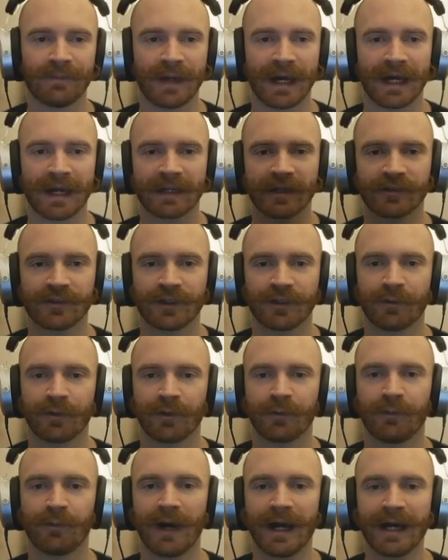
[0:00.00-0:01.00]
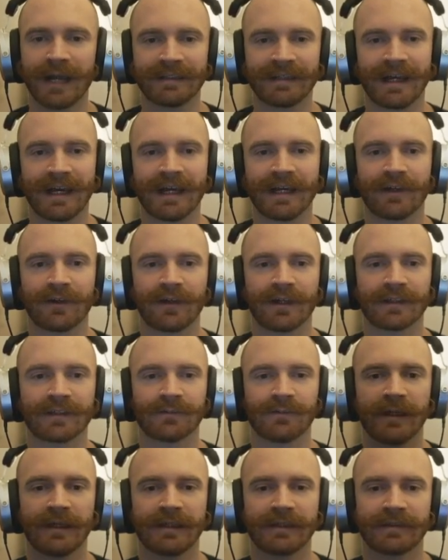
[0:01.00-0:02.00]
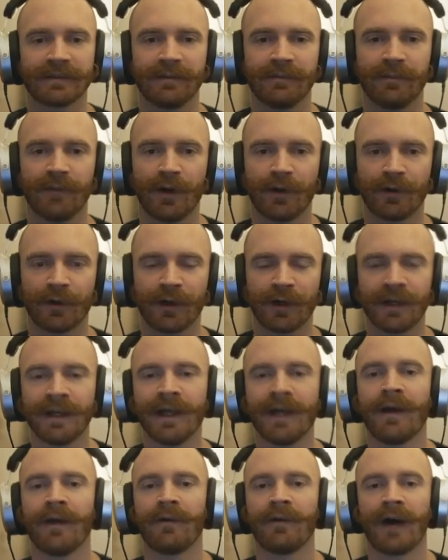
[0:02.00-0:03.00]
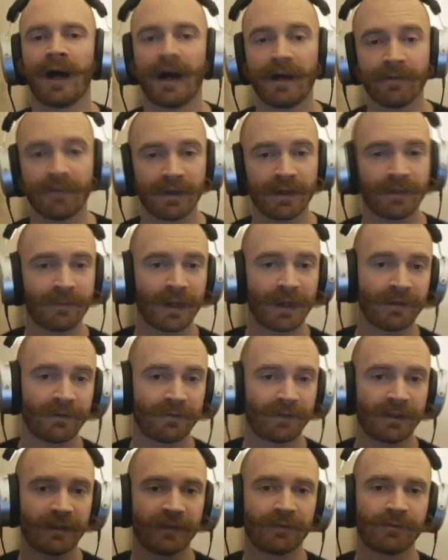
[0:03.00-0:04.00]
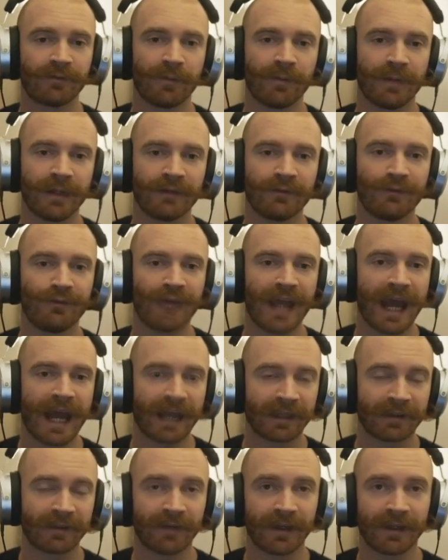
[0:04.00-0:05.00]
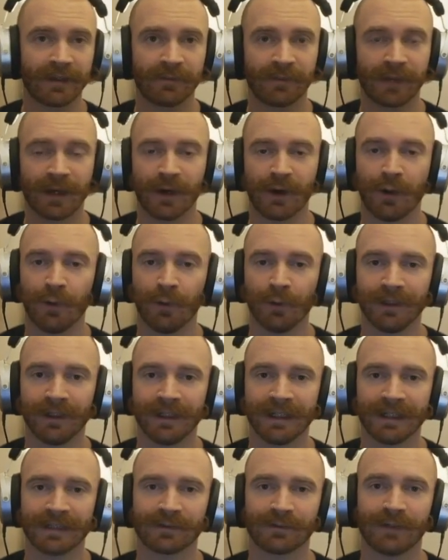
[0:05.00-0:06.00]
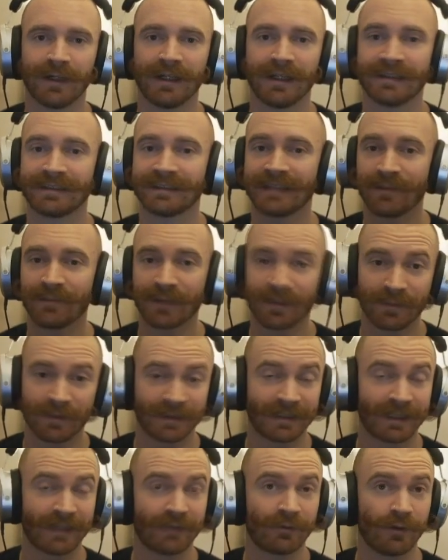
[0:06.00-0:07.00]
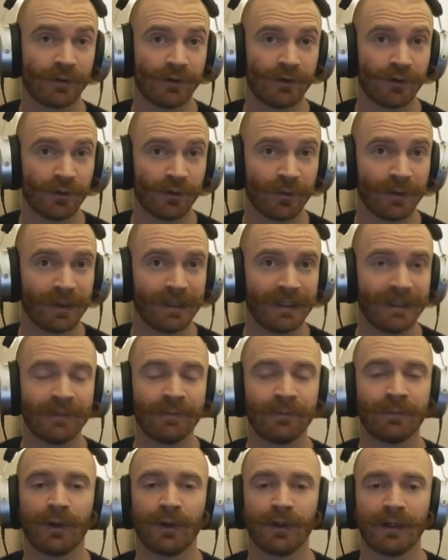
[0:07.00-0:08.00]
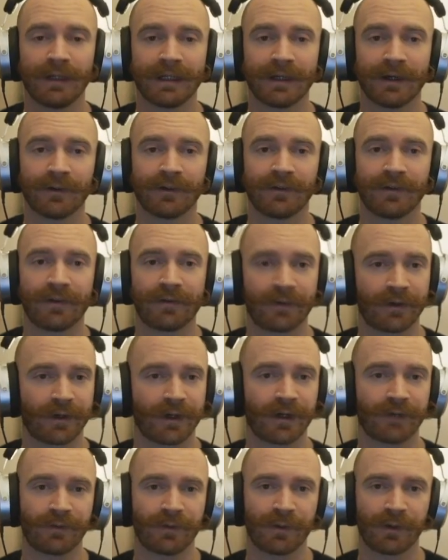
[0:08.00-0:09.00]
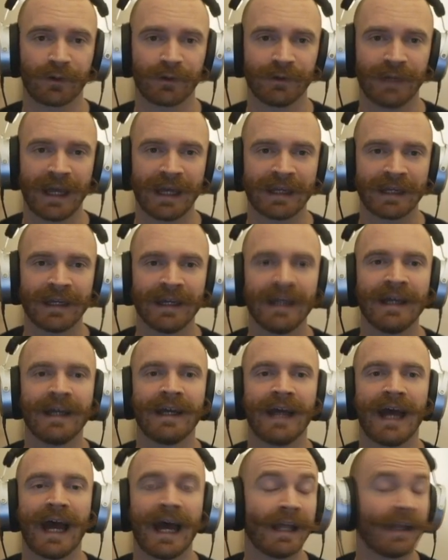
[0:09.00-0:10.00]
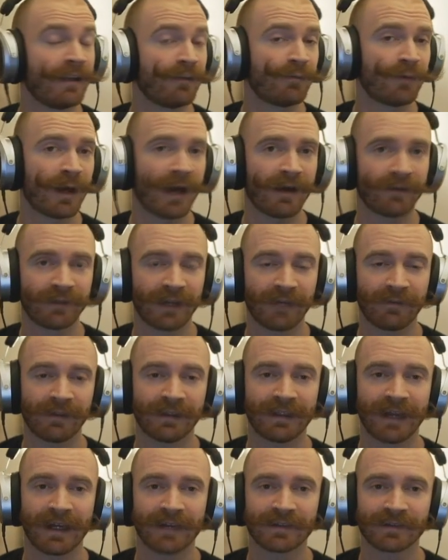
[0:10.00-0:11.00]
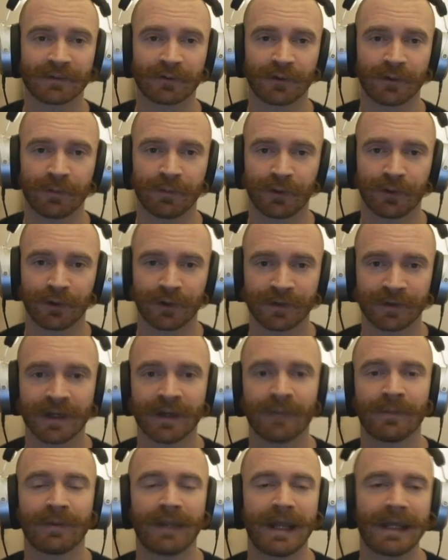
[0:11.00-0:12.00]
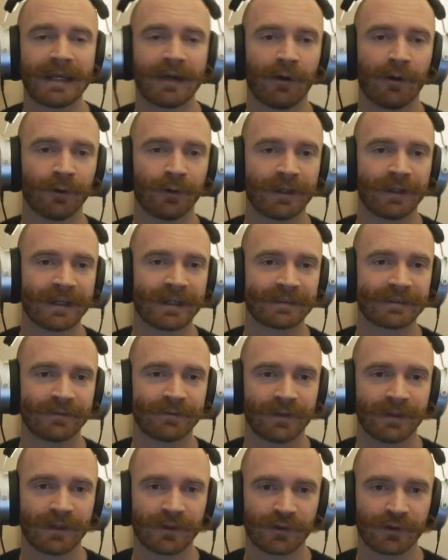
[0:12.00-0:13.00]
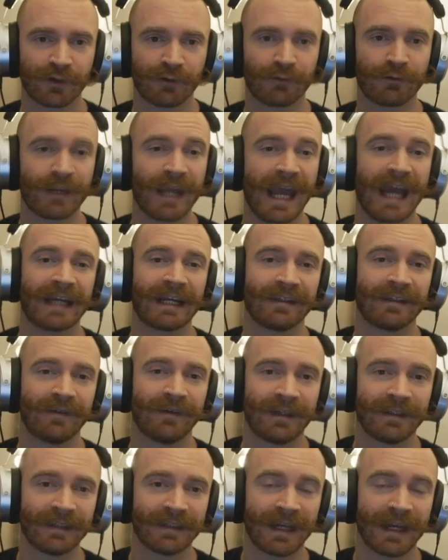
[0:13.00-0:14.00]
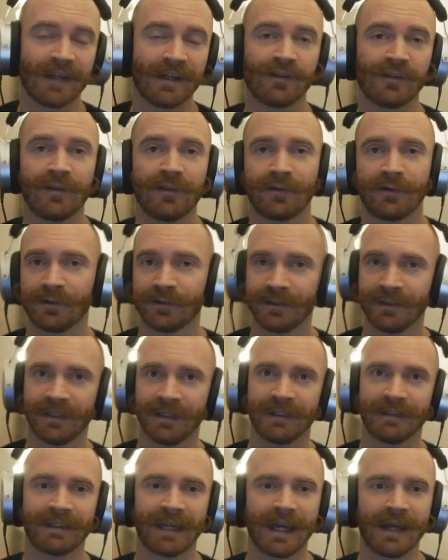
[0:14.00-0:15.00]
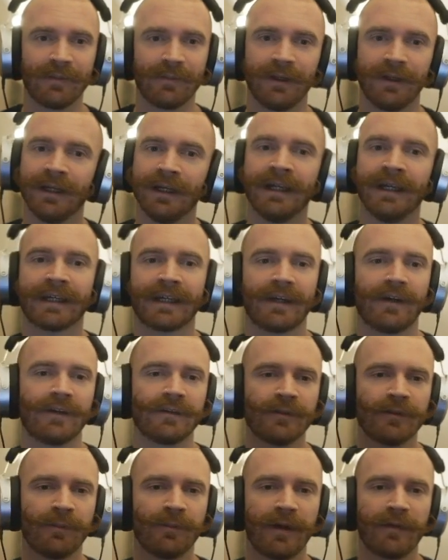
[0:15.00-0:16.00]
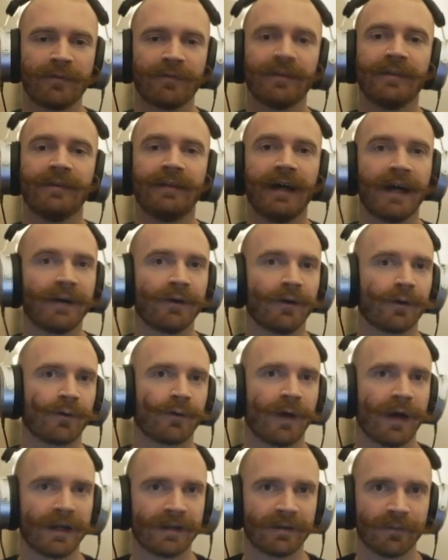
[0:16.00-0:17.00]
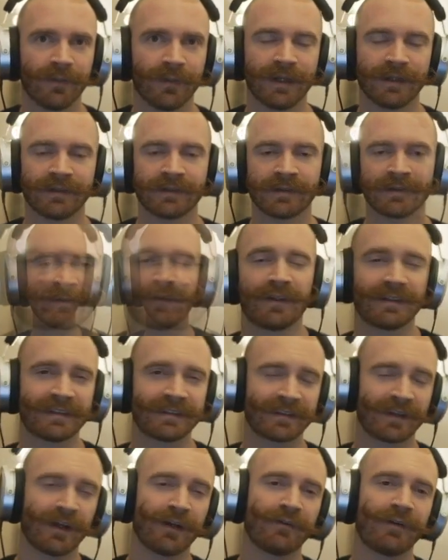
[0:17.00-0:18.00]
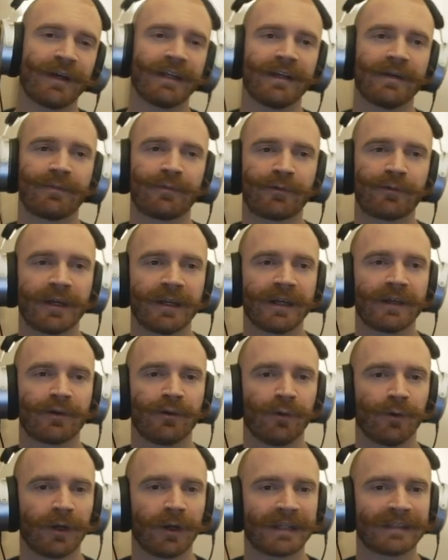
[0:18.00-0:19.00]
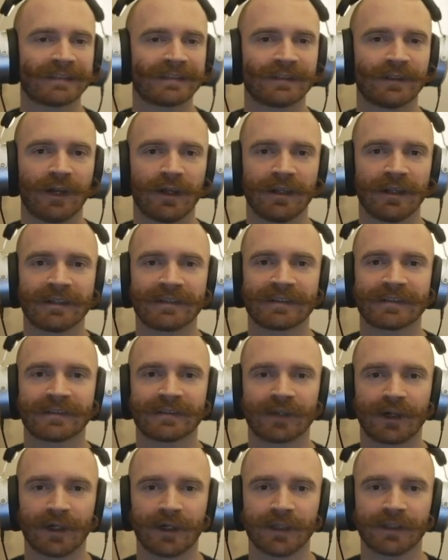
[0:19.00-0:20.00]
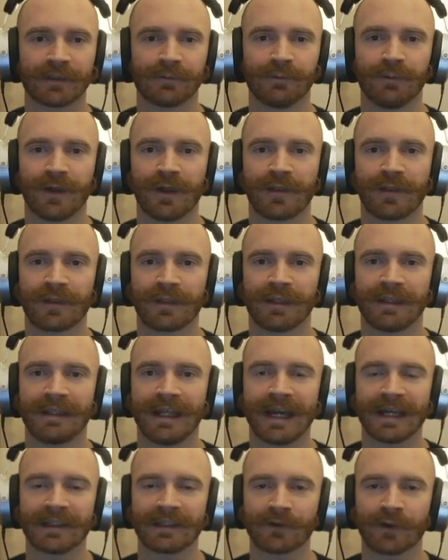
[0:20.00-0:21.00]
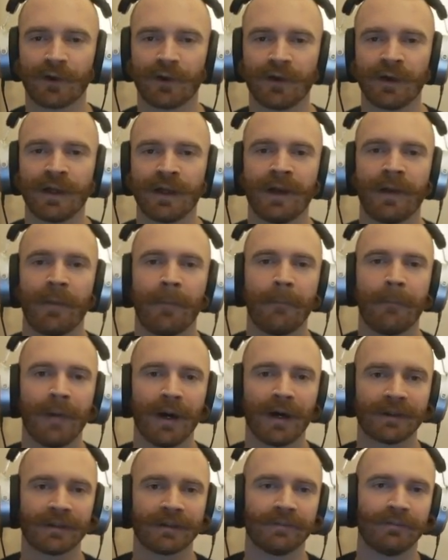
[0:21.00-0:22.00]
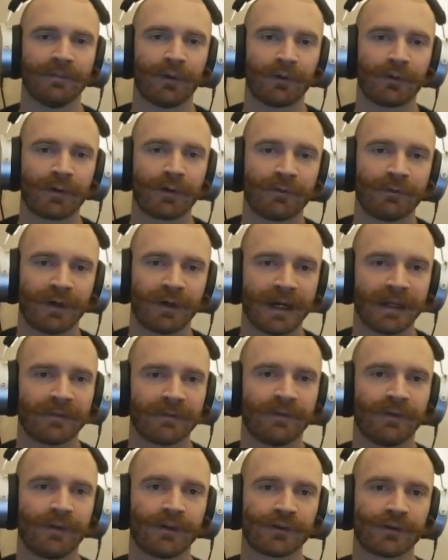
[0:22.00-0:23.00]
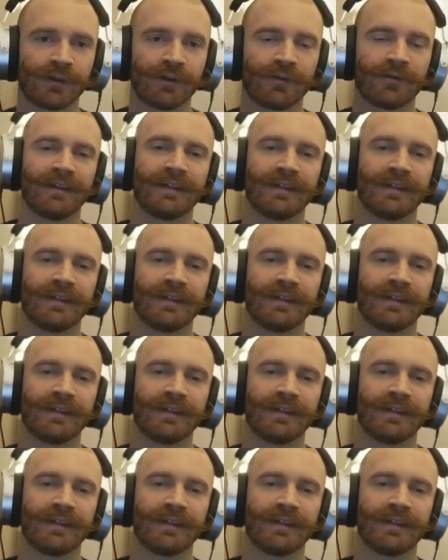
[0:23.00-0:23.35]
package here with White Tiger as well as Gamora, heavily benefiting from being reactivated by Odin as well. Same can be said for Jubilee, pulling out another card from our deck. And if we have Devil Dinosaur on board, playing Odin as a finisher, reactivating Agent 13 and Cable can also buff the Dino quite a bit. So this is already a pretty cool and solid start with Electro, but a more refined version of